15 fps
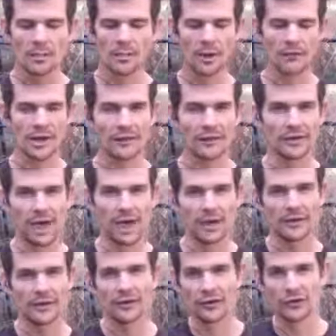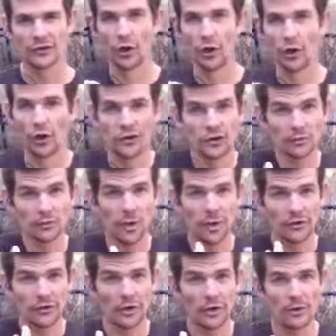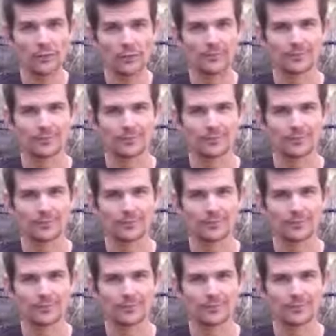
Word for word: But I've never done solo just by myself.